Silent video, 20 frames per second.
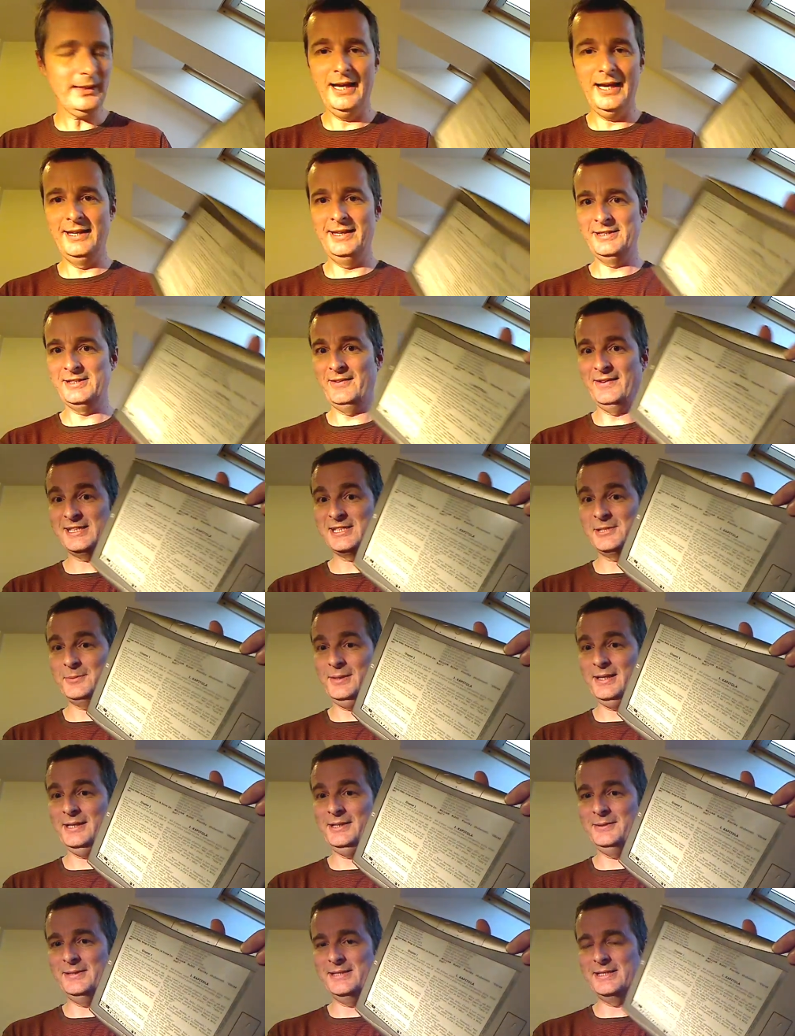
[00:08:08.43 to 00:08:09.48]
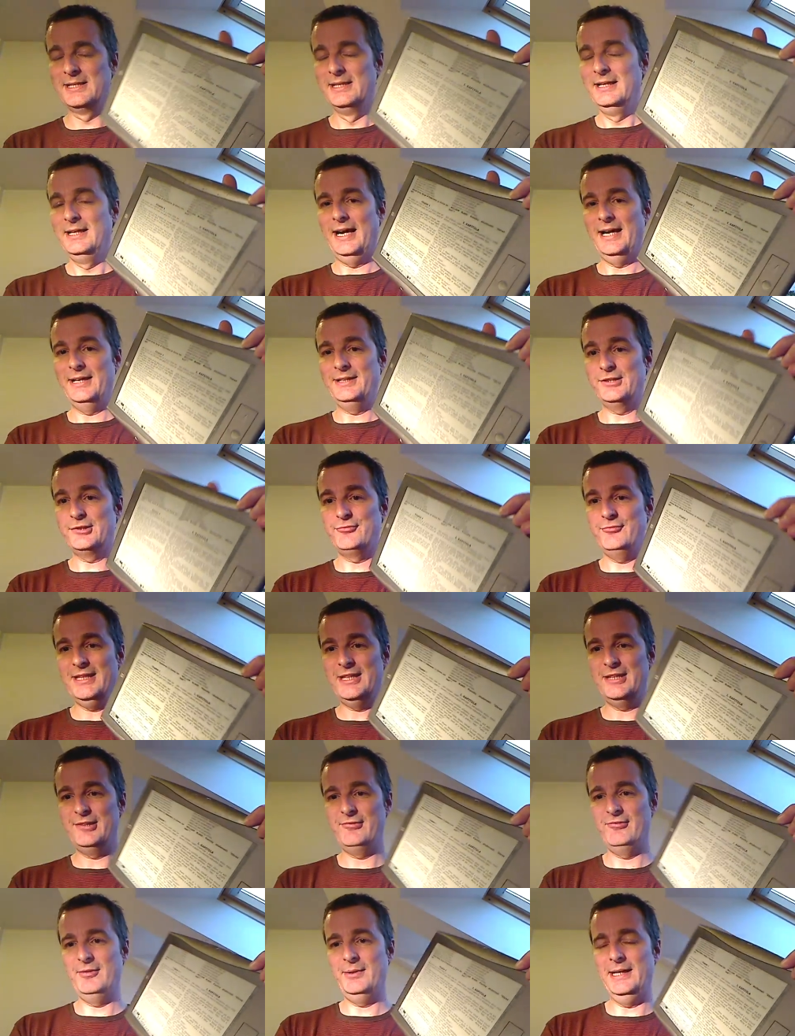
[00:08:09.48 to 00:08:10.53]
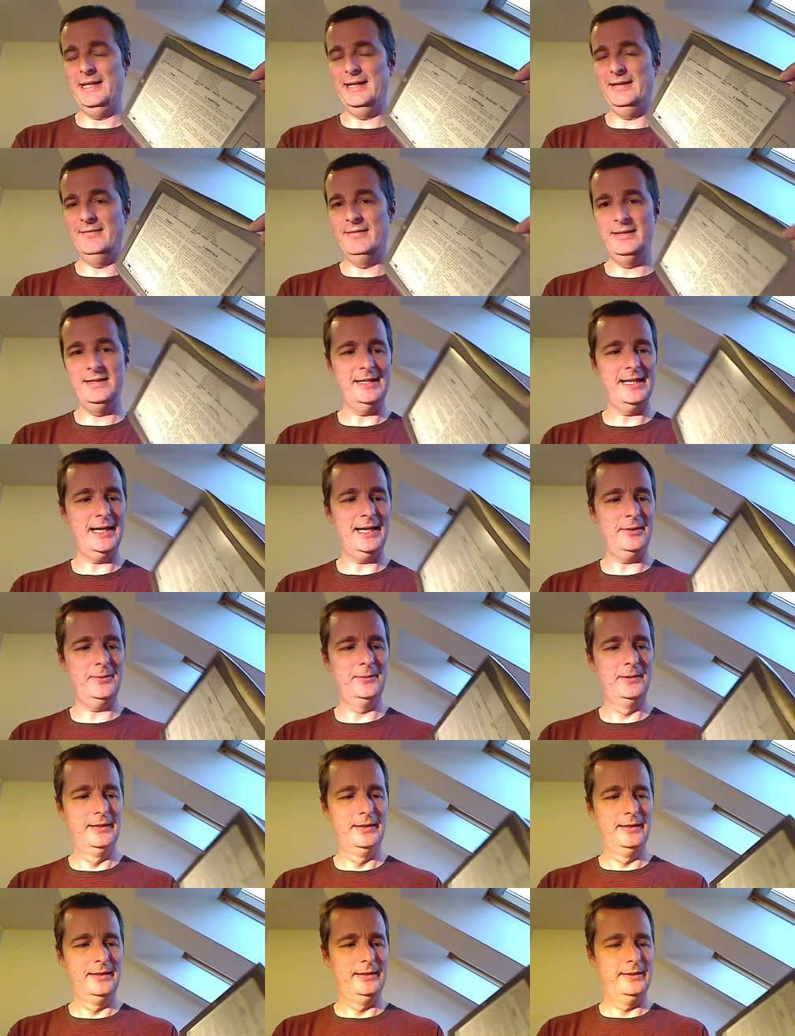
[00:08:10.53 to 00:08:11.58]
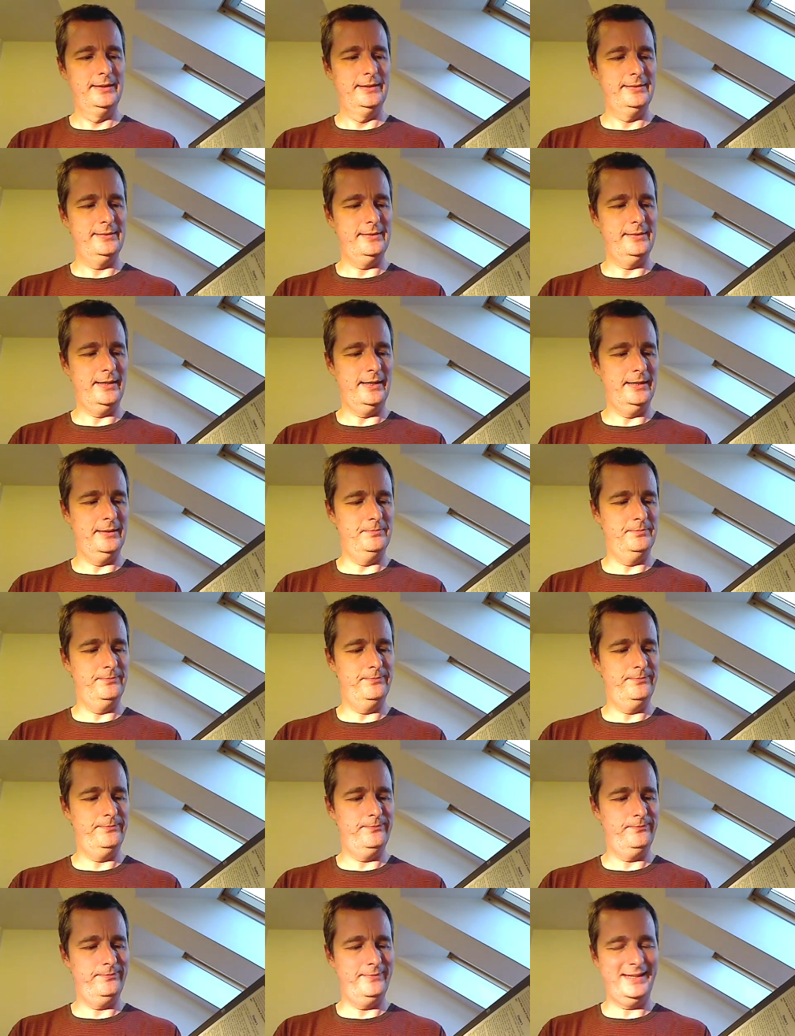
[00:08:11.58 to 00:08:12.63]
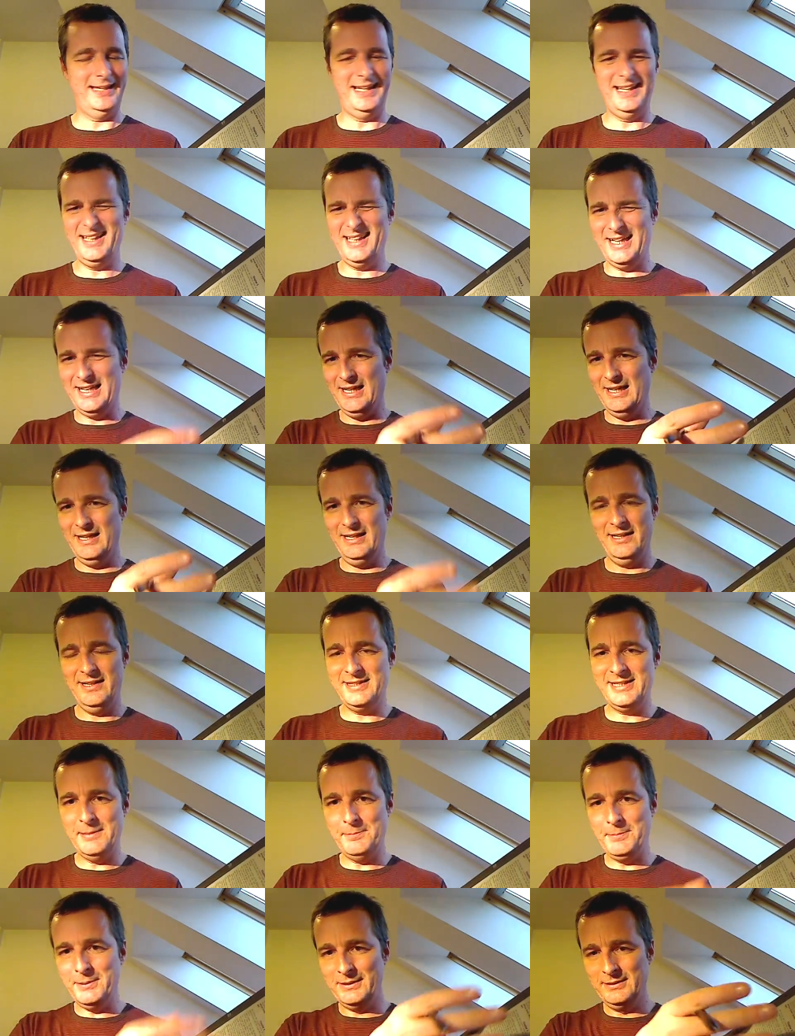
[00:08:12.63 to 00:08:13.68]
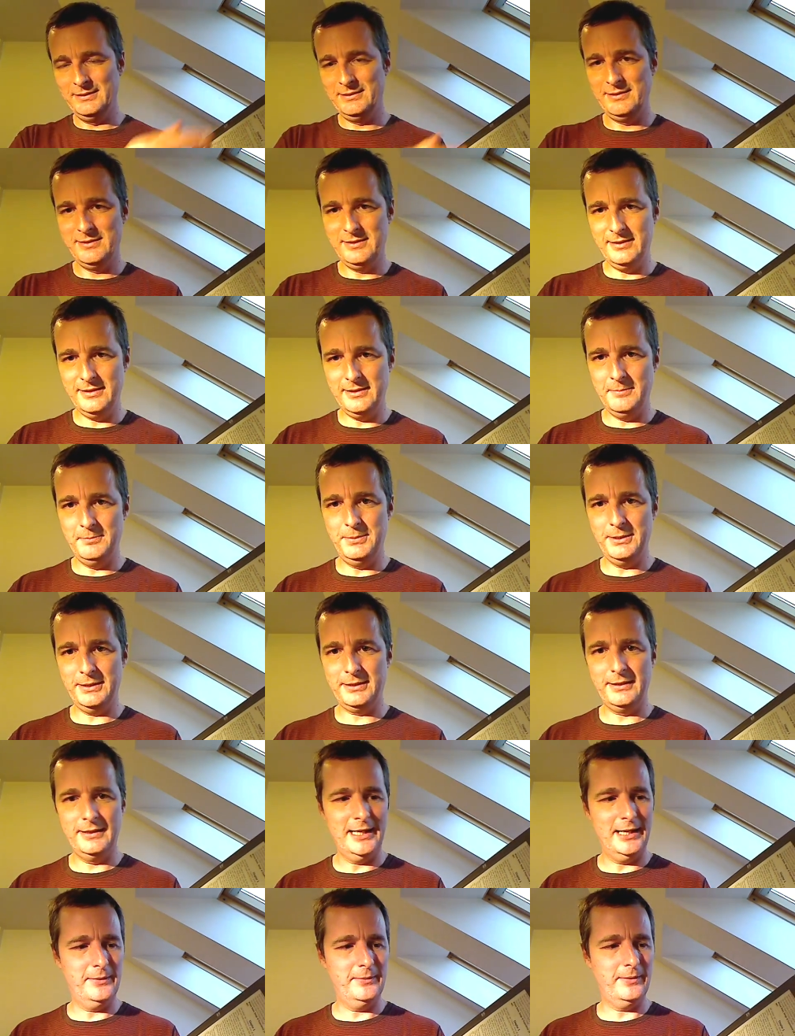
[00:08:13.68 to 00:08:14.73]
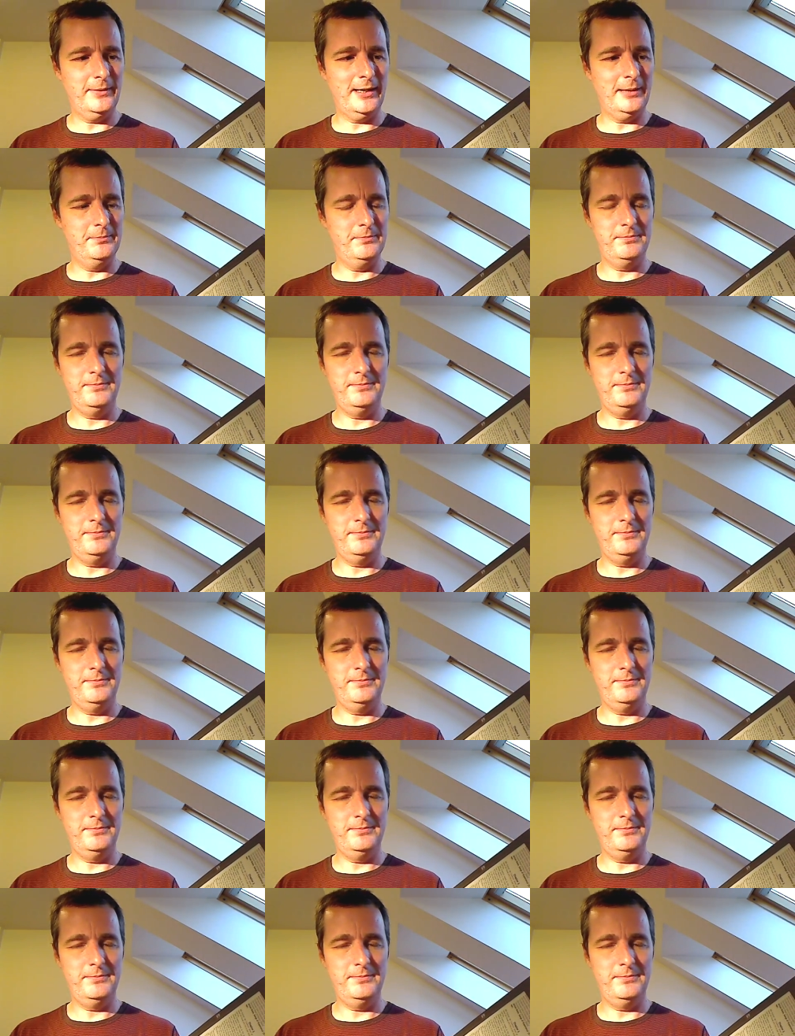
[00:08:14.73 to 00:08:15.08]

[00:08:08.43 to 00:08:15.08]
And so that's the way I do it. I just read through here, and now a typical book now,